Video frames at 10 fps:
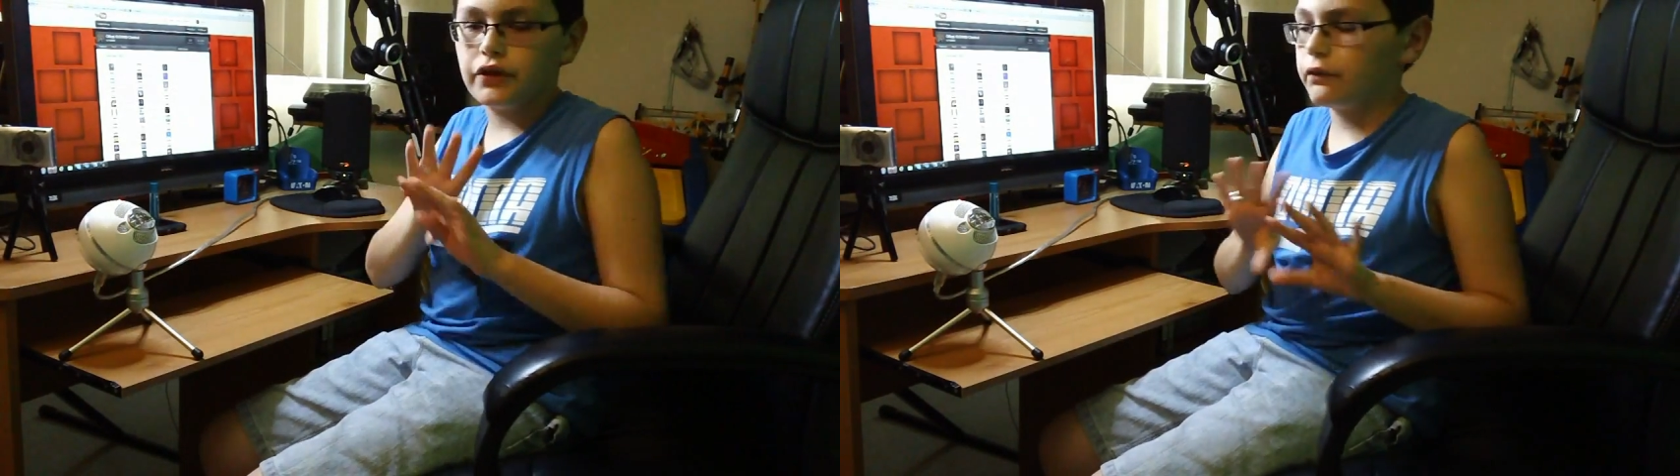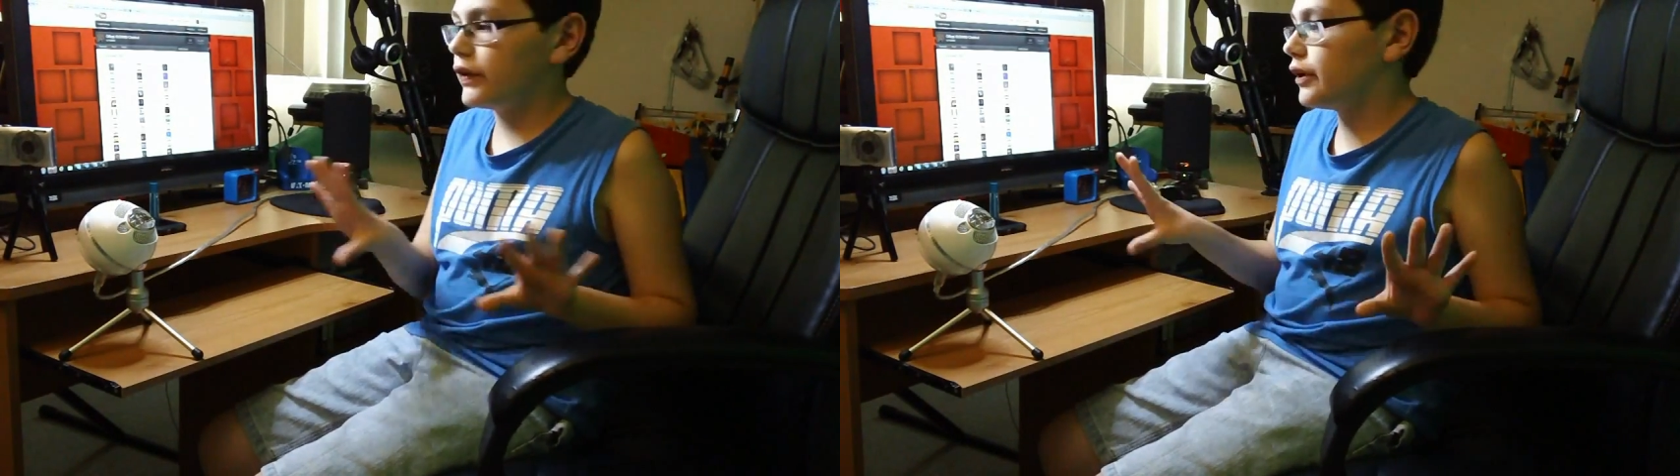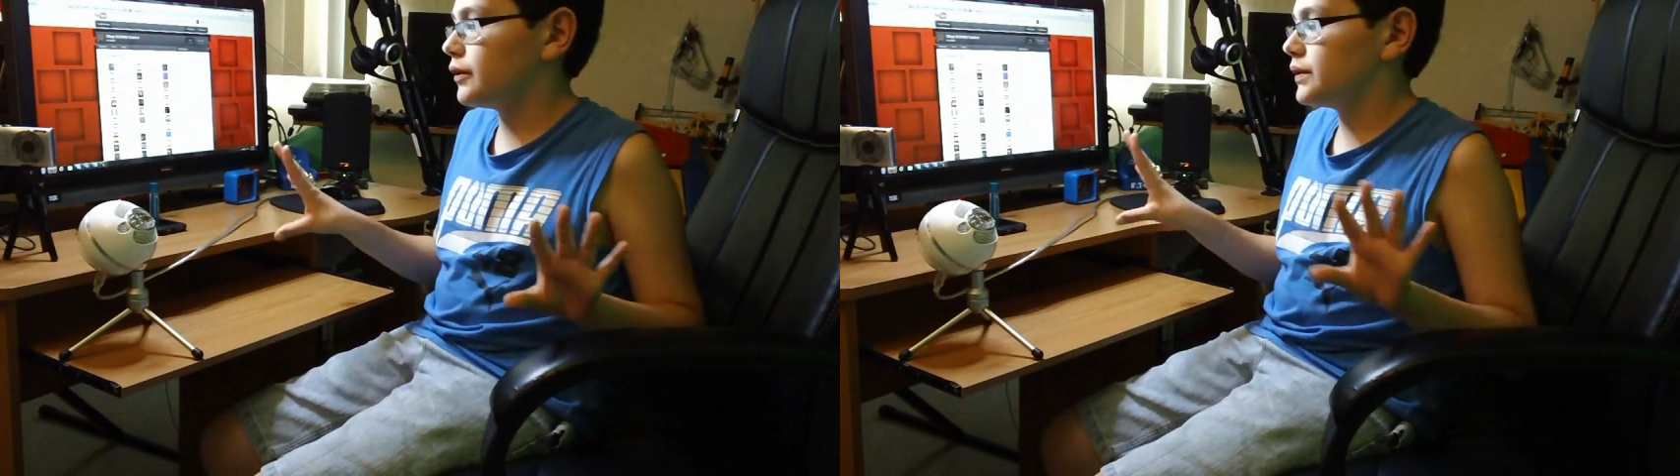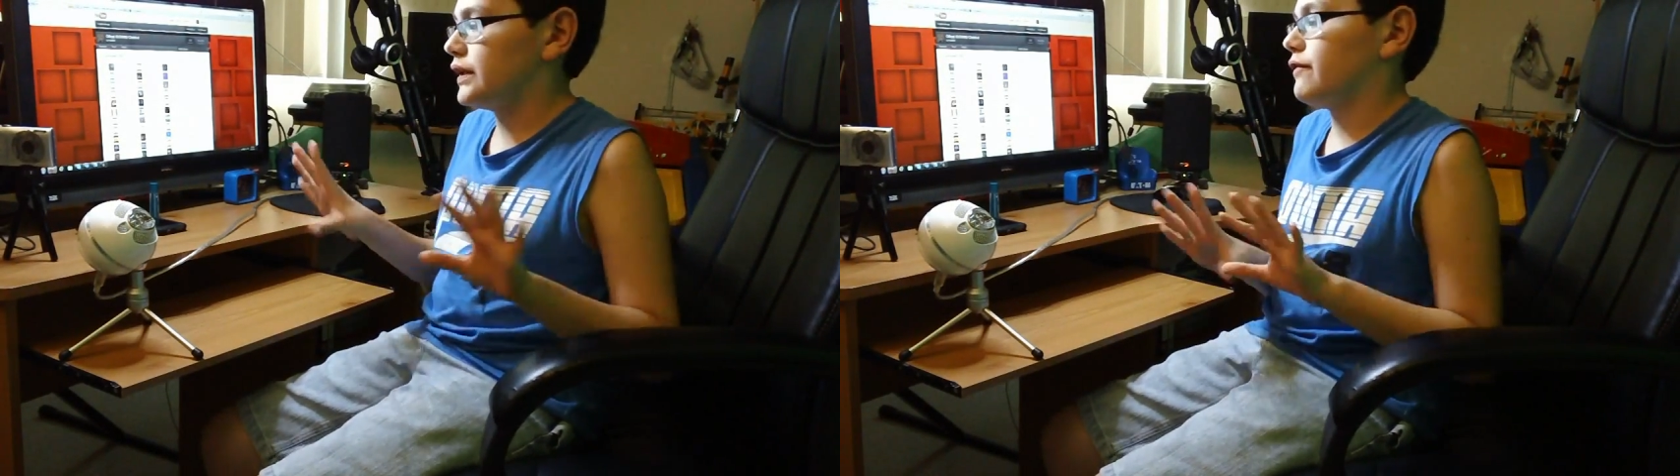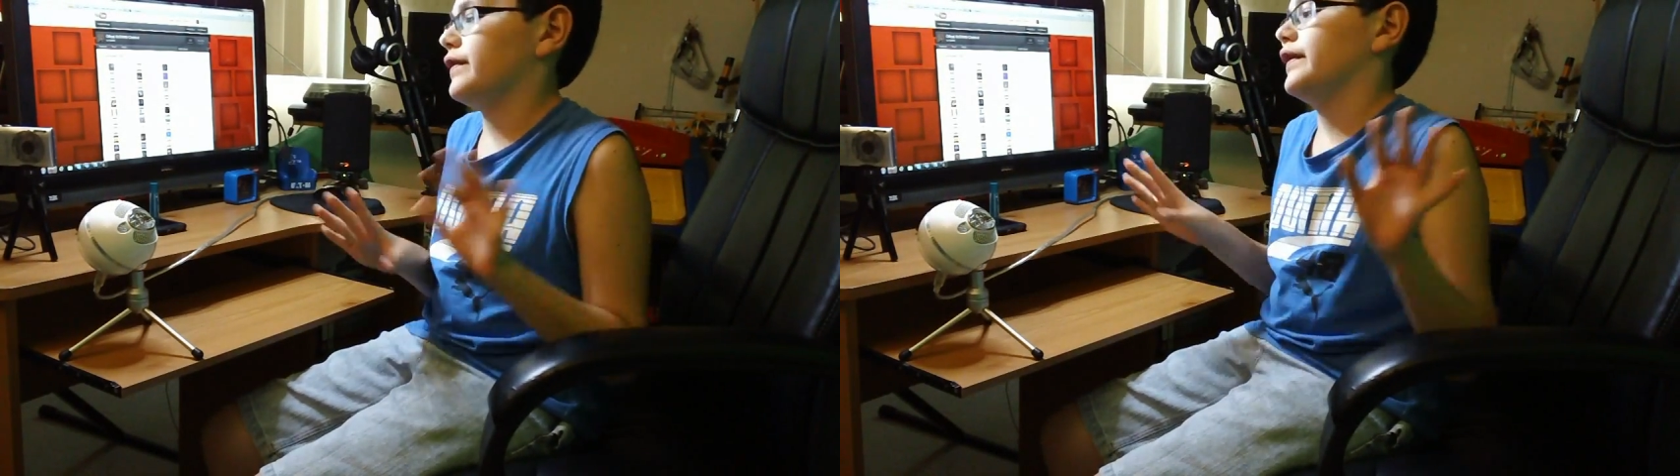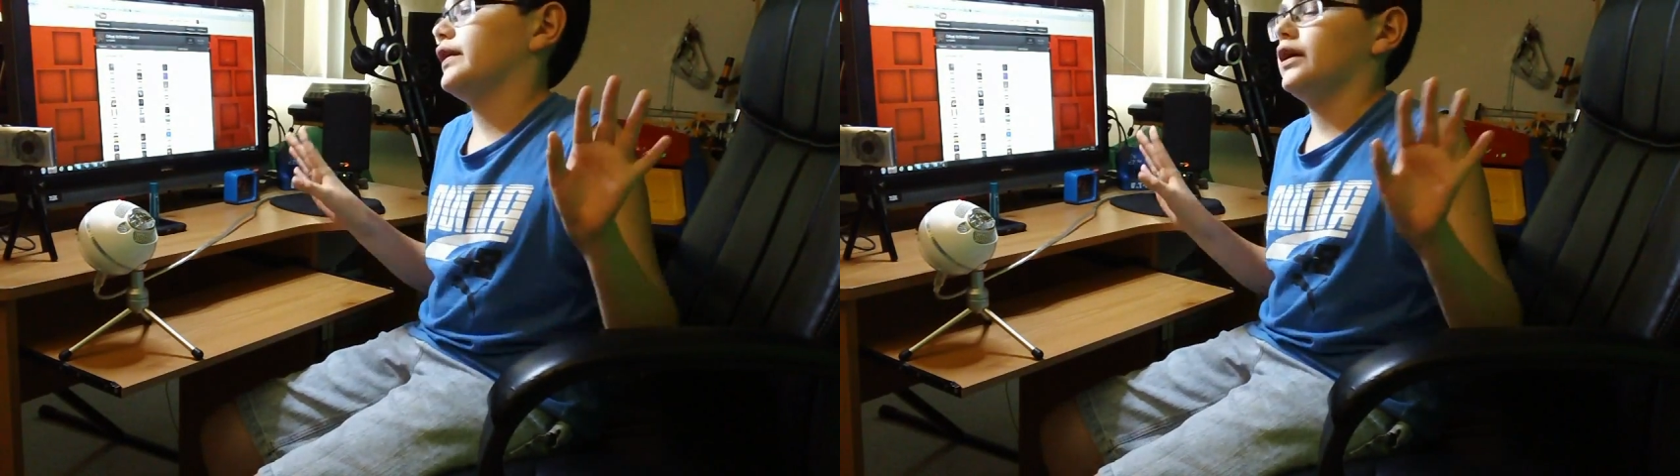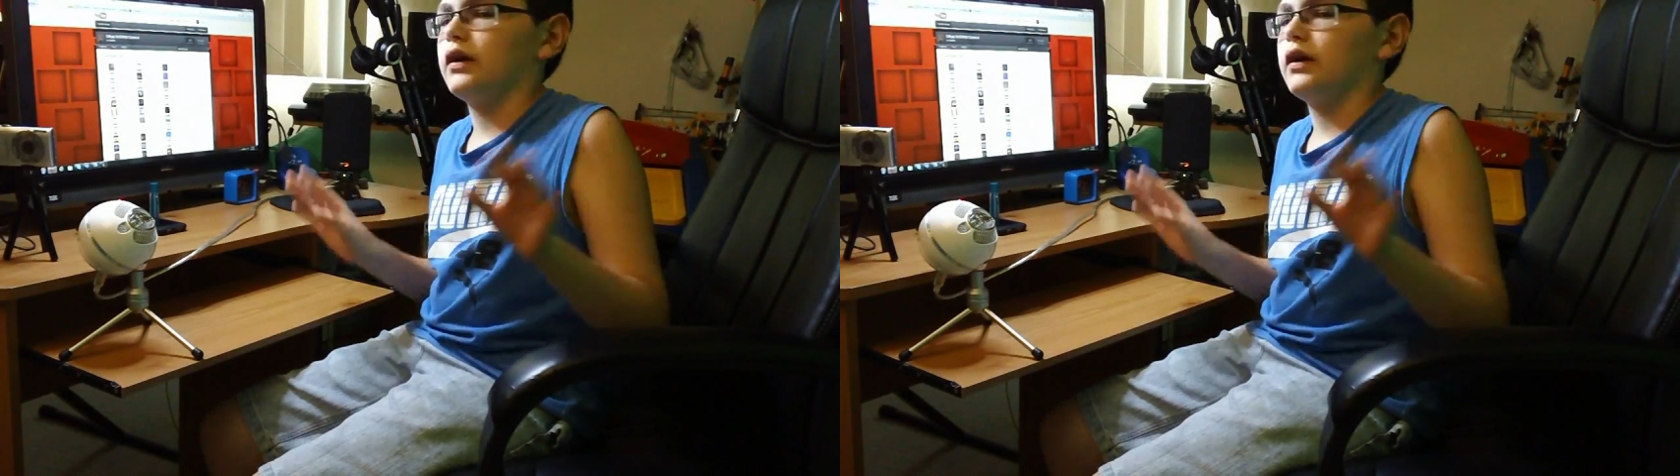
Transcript: your videos and everything.